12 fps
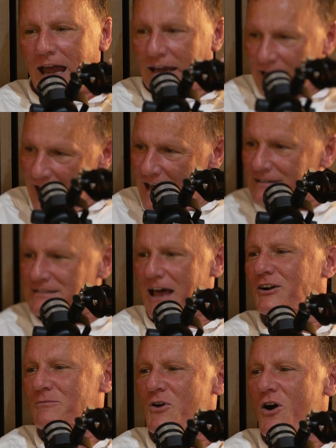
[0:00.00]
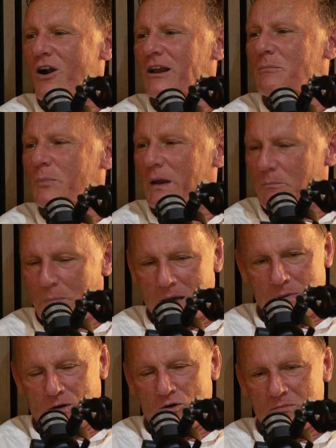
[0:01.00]
again, Saturday morning,
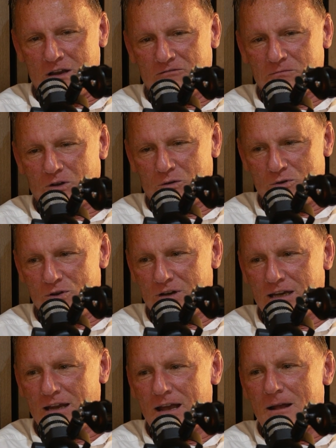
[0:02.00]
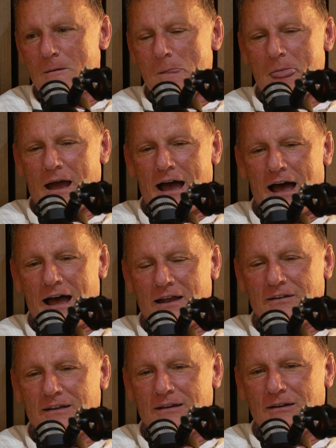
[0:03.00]
people coming in from the community,
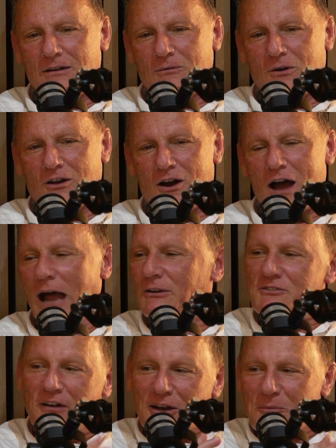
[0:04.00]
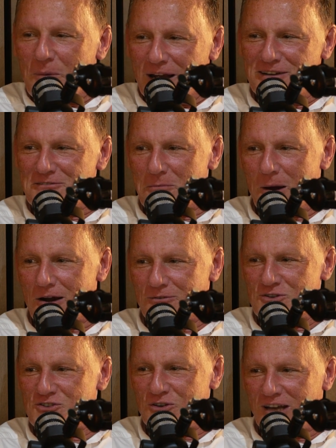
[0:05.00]
and it was very competitive, the park
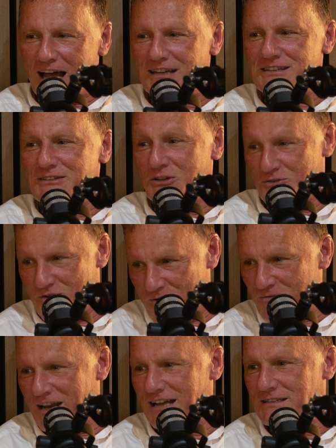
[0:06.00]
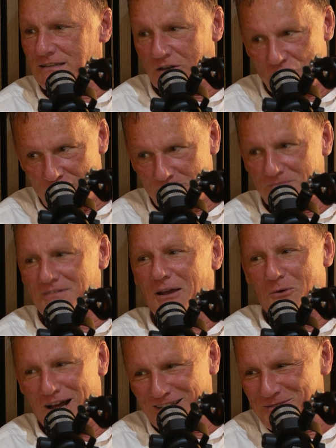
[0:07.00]
run. So lads in the gym,
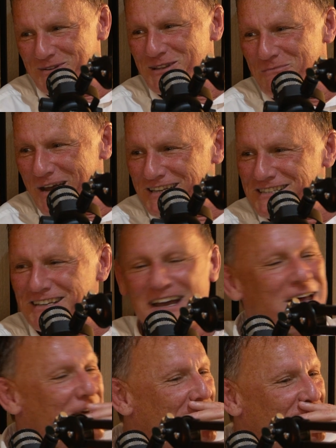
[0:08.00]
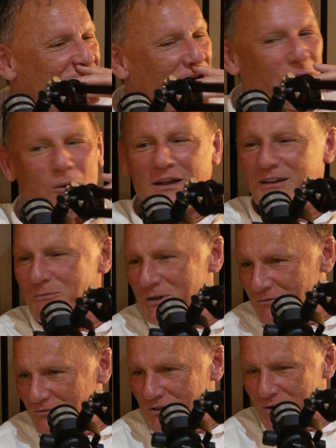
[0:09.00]
they want to be the best. So when they
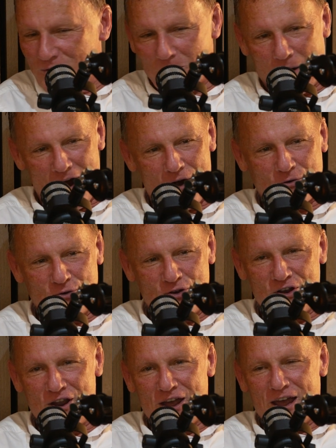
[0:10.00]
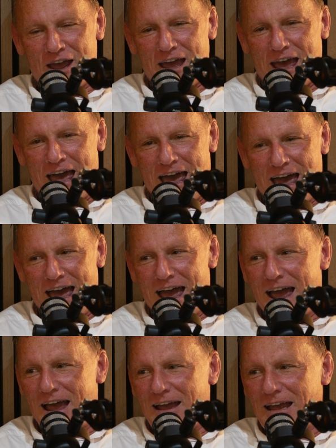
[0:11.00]
were doing the park run,
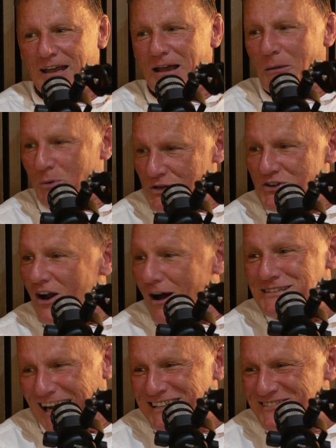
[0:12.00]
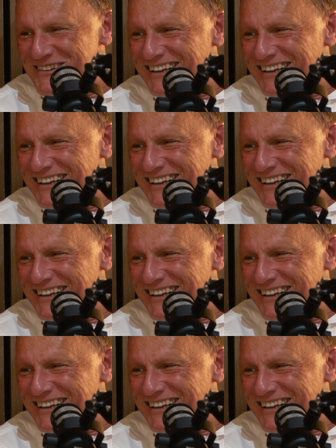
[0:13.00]
a prisoner always had to